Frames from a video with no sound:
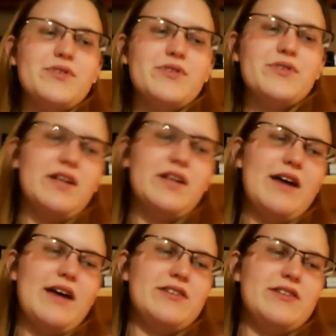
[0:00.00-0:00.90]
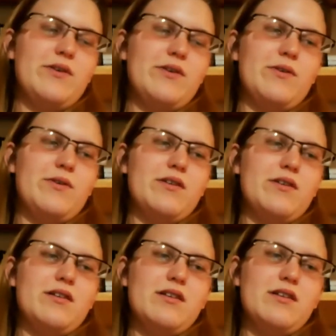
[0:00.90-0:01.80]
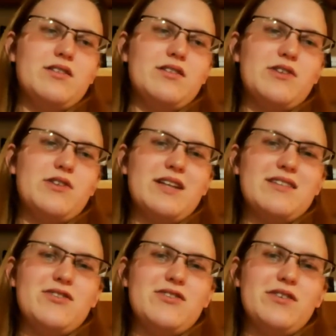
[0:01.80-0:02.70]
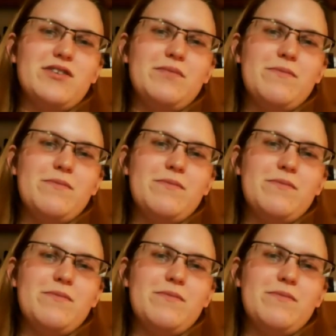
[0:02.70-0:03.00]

feel as though Tourette syndrome,